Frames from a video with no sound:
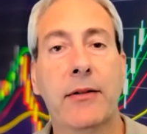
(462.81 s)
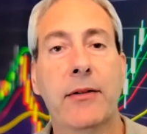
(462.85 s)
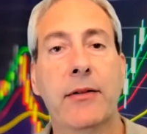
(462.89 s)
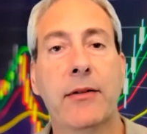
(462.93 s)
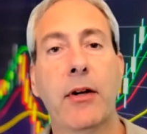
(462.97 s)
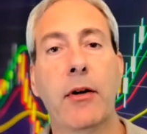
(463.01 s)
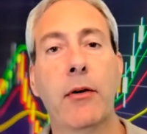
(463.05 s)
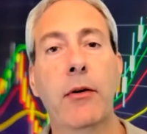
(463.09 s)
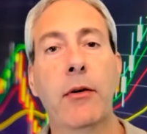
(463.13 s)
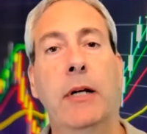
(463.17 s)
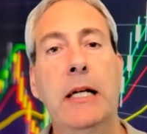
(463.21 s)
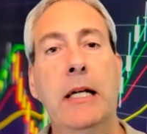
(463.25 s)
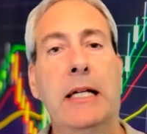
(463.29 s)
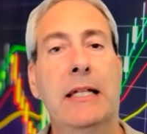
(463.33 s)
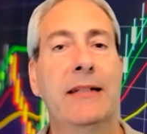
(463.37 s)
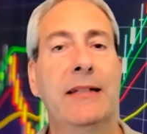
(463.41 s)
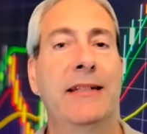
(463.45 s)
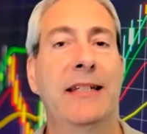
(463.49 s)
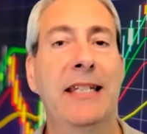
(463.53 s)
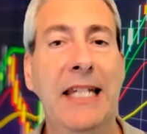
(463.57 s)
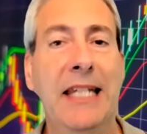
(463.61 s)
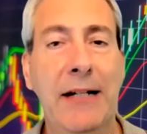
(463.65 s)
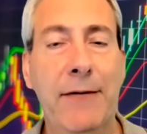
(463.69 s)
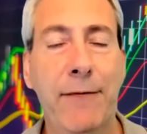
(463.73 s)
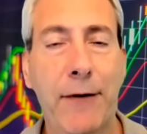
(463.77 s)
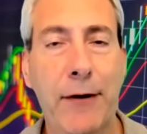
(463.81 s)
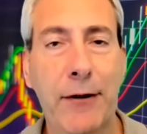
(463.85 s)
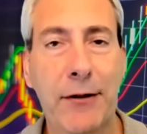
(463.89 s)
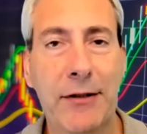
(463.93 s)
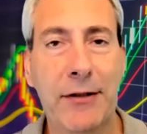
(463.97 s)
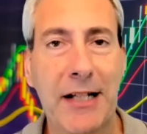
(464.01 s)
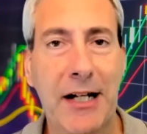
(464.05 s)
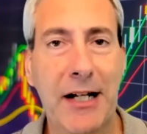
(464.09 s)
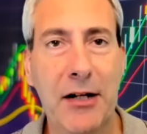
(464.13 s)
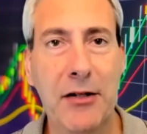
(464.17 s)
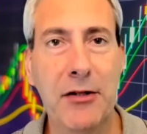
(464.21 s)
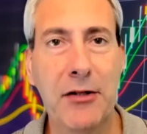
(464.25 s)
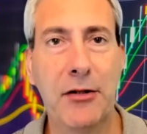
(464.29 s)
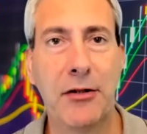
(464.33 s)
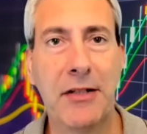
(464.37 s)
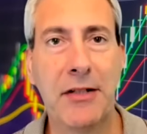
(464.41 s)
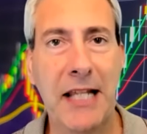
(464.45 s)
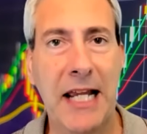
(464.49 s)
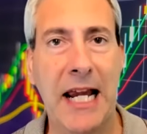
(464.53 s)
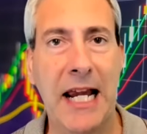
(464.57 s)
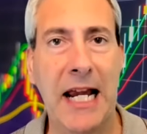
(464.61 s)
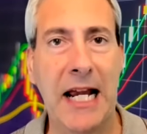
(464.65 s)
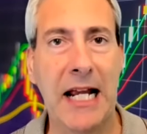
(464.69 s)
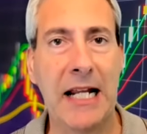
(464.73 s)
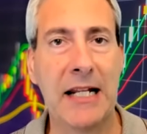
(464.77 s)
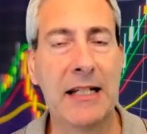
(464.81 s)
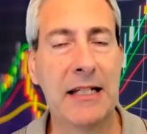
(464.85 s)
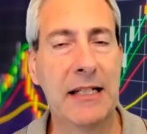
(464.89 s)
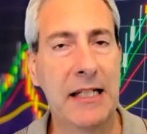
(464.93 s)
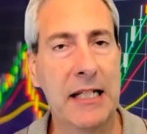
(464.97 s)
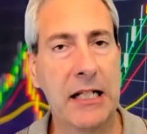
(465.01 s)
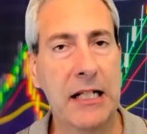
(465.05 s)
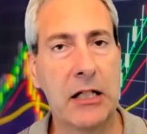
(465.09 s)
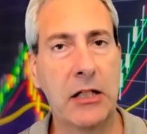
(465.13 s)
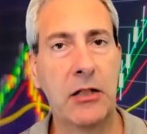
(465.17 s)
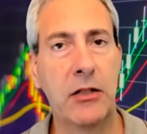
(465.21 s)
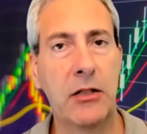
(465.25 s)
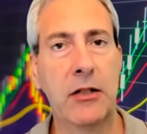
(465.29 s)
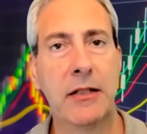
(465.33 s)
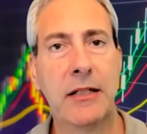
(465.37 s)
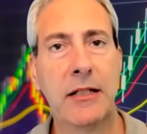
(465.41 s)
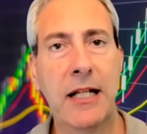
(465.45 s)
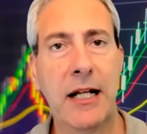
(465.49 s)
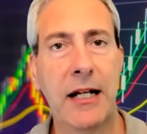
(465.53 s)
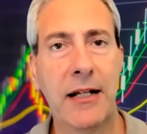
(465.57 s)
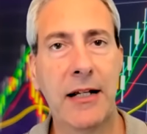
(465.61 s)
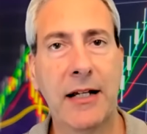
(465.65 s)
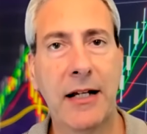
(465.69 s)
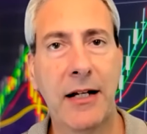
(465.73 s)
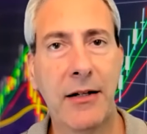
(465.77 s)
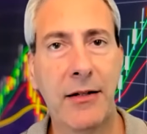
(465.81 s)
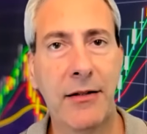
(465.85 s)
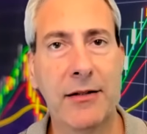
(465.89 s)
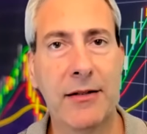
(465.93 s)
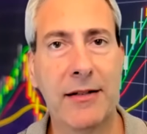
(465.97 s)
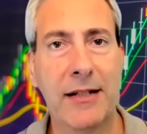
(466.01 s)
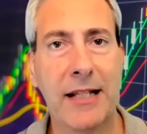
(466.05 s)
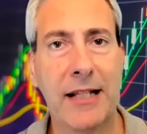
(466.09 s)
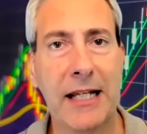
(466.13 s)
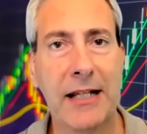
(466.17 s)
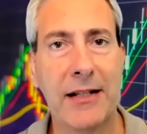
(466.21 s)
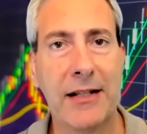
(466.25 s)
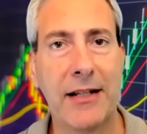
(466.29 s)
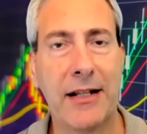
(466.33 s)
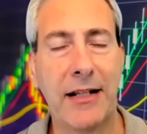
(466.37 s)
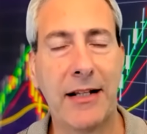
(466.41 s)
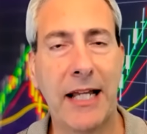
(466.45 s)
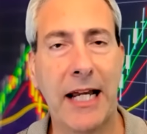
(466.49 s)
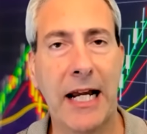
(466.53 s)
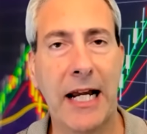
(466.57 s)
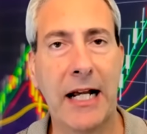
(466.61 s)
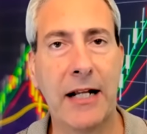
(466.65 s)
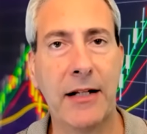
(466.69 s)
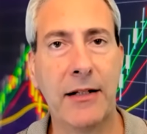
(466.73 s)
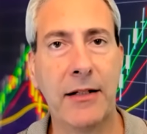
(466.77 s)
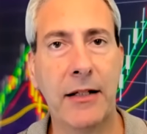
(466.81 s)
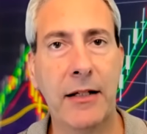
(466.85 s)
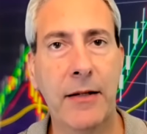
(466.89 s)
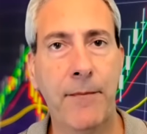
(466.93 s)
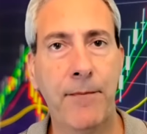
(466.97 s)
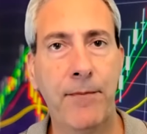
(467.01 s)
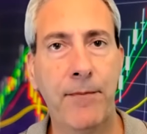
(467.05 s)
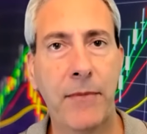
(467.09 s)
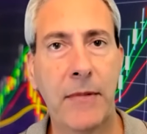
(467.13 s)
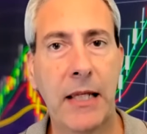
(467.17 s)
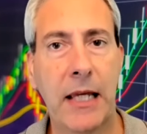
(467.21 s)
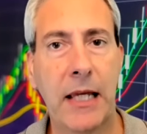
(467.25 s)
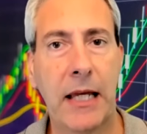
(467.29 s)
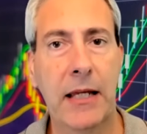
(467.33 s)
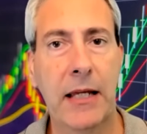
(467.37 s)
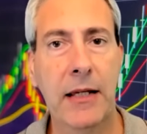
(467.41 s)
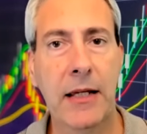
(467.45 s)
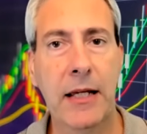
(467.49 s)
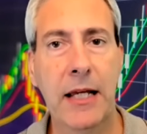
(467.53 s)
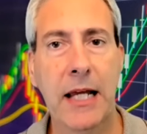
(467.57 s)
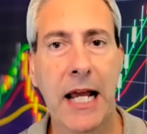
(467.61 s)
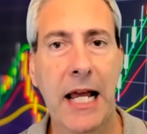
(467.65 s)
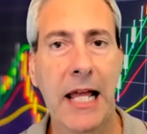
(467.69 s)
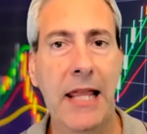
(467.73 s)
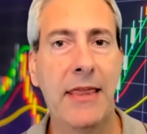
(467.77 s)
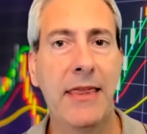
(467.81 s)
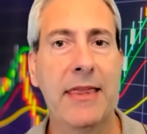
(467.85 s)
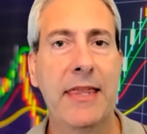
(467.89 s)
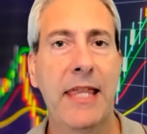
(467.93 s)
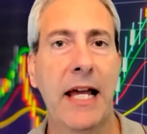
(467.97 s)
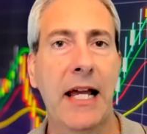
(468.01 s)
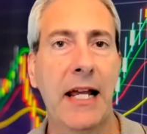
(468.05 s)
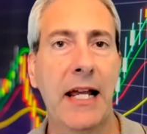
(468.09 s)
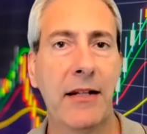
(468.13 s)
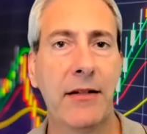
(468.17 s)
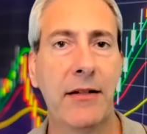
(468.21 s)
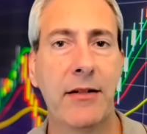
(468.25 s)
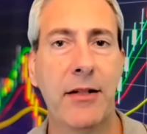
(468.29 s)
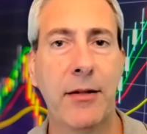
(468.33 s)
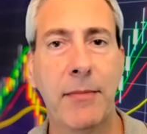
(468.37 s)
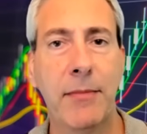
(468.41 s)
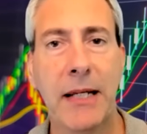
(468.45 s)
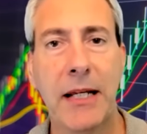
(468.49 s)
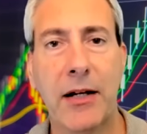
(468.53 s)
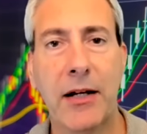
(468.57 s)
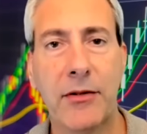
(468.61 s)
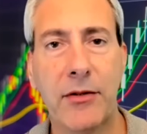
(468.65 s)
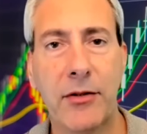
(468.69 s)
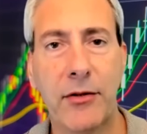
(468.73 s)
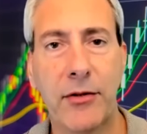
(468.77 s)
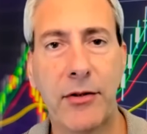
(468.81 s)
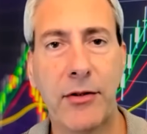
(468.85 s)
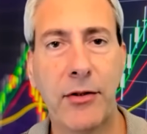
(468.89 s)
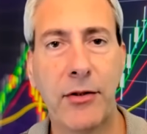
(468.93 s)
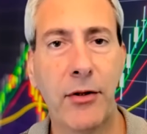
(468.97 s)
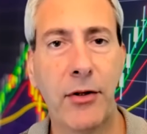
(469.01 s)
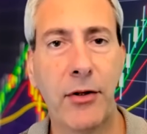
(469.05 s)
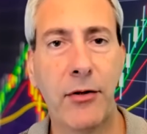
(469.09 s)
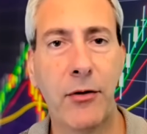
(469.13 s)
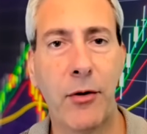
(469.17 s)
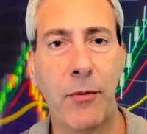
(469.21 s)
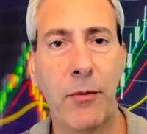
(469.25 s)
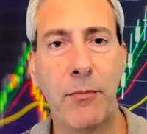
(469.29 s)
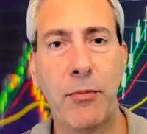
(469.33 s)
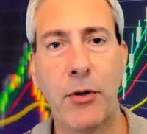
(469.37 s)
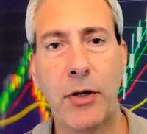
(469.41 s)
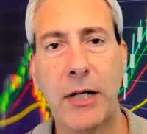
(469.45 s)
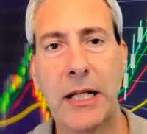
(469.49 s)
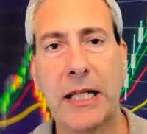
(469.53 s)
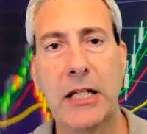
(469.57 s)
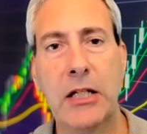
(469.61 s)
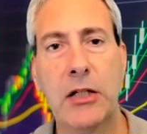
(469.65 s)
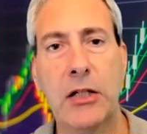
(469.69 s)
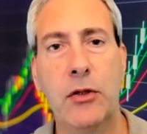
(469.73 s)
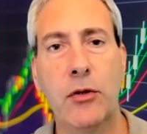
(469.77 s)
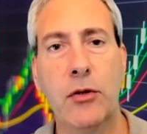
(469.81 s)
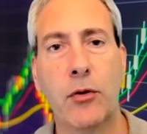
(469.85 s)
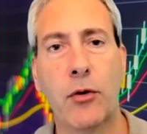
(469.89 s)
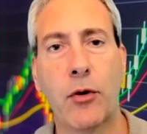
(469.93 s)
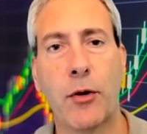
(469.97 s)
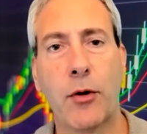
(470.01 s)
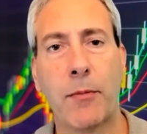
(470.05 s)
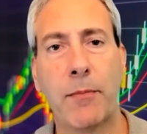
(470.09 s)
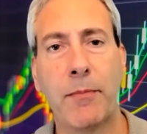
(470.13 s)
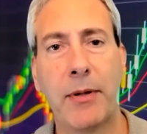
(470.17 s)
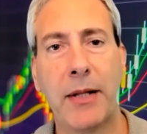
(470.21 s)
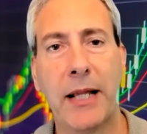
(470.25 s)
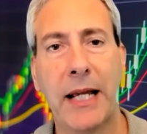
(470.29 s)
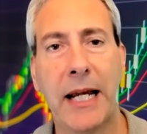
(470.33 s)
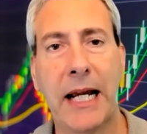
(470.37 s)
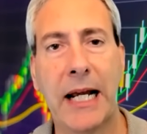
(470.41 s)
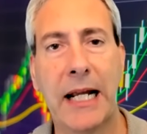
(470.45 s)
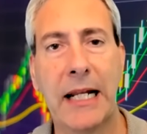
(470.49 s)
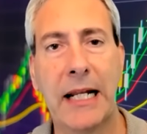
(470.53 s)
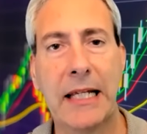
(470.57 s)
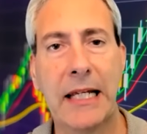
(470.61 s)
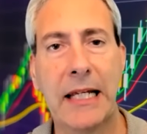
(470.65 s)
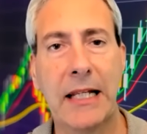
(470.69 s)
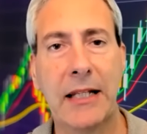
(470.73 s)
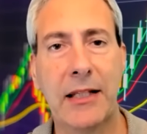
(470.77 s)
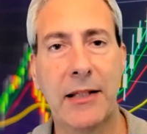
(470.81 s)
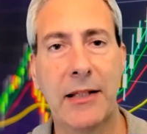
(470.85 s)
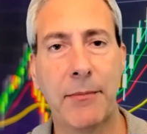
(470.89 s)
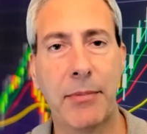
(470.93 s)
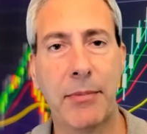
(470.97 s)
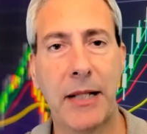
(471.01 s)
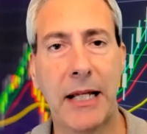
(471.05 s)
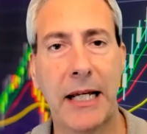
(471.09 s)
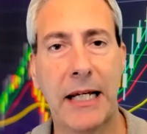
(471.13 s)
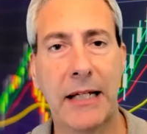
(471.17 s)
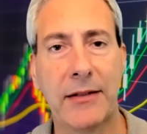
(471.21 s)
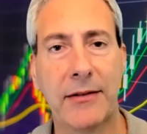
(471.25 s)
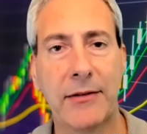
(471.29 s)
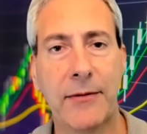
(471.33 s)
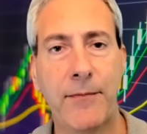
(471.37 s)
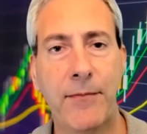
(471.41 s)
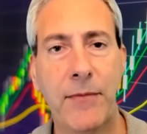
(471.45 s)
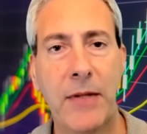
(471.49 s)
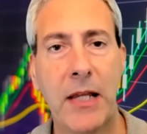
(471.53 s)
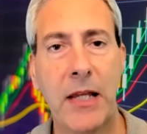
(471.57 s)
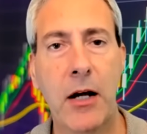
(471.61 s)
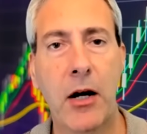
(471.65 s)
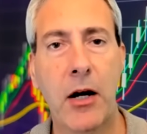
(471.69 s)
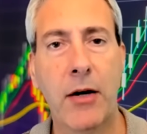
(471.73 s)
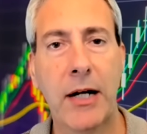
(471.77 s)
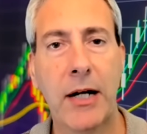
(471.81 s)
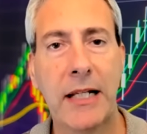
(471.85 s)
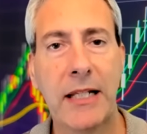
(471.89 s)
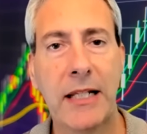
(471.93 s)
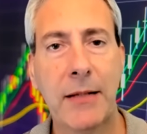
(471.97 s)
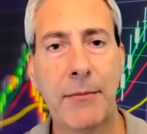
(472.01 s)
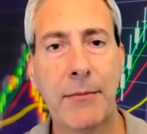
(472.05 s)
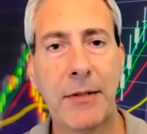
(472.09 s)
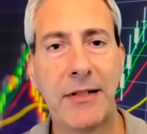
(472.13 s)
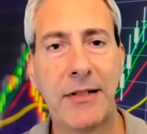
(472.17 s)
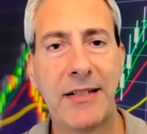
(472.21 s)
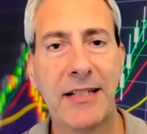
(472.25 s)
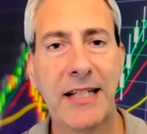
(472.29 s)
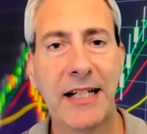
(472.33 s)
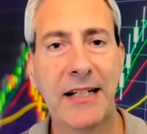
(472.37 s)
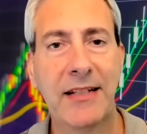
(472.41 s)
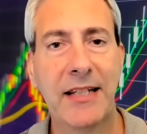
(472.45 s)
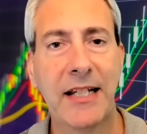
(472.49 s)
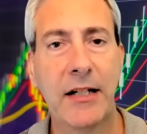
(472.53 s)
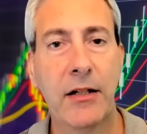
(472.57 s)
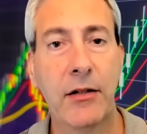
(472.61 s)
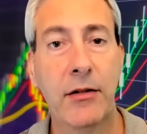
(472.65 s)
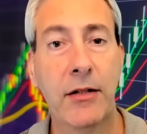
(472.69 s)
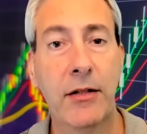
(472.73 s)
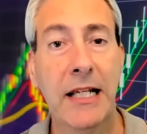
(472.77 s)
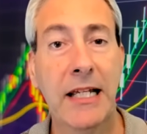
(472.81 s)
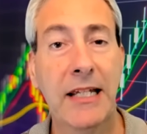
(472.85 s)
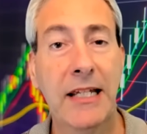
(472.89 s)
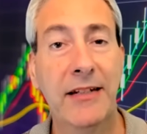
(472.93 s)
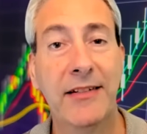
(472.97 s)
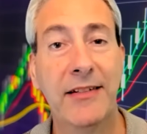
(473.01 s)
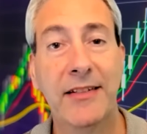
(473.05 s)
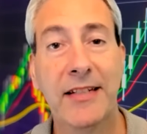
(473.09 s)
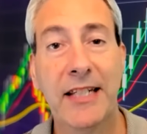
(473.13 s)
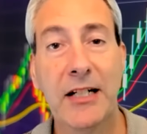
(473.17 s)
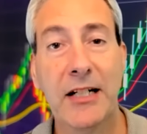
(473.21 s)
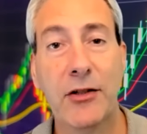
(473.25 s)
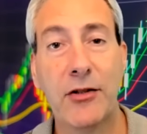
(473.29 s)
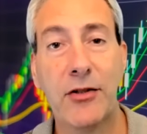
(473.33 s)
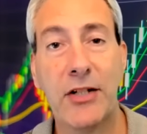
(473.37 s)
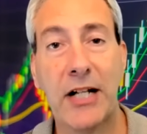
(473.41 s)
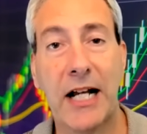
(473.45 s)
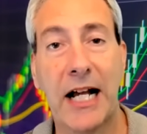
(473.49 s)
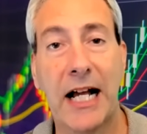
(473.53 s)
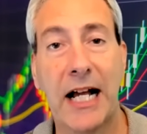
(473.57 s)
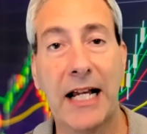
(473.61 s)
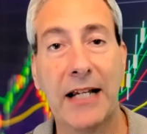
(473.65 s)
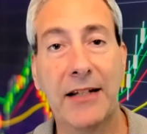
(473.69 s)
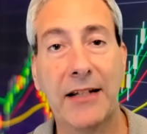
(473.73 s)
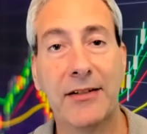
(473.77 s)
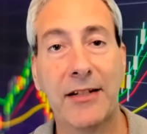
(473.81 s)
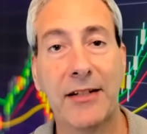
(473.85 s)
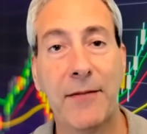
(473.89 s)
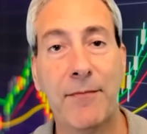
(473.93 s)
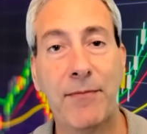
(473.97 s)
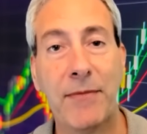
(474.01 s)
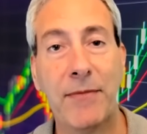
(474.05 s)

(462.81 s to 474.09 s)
So seek first to understand, get a good lay of the land, okay, and then to be understood, or putting your plan into place. All right, number 6 here, synergize.